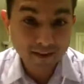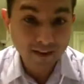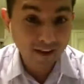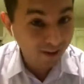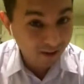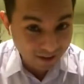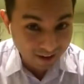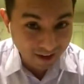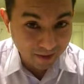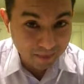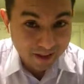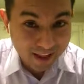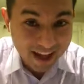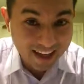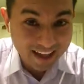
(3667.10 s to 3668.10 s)
Well, I'm
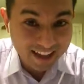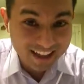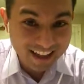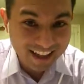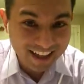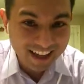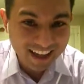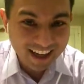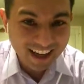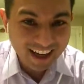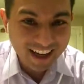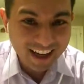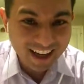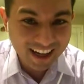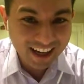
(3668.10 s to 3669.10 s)
glad
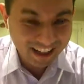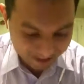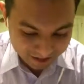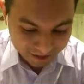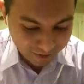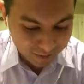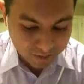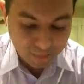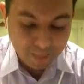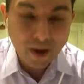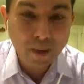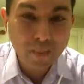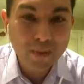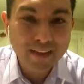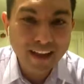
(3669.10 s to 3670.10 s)
he was
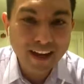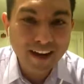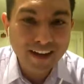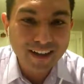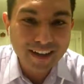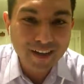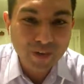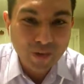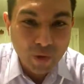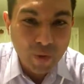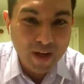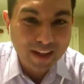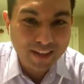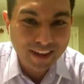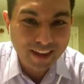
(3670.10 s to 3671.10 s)
appropriate there. Didn't do
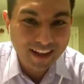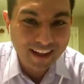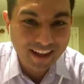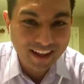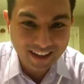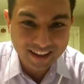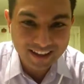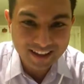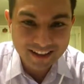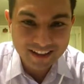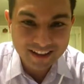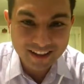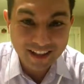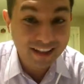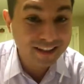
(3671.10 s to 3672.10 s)
anything.
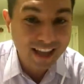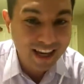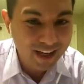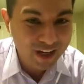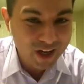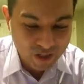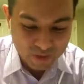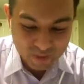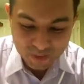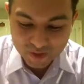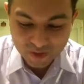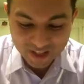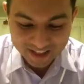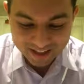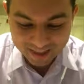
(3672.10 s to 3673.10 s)
Didn't say any curse words or
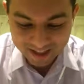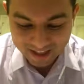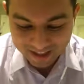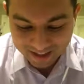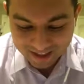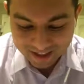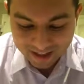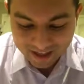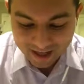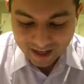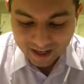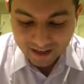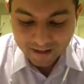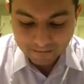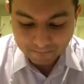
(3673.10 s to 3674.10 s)
anything.
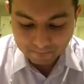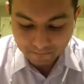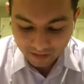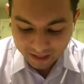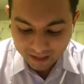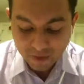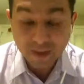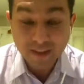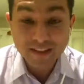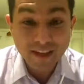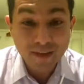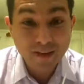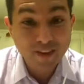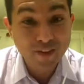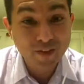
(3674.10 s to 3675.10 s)
Anyways, talking
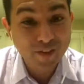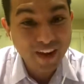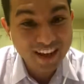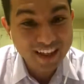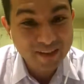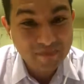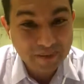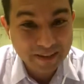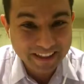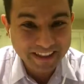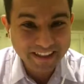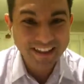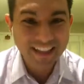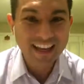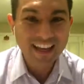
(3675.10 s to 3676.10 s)
about the funding piece,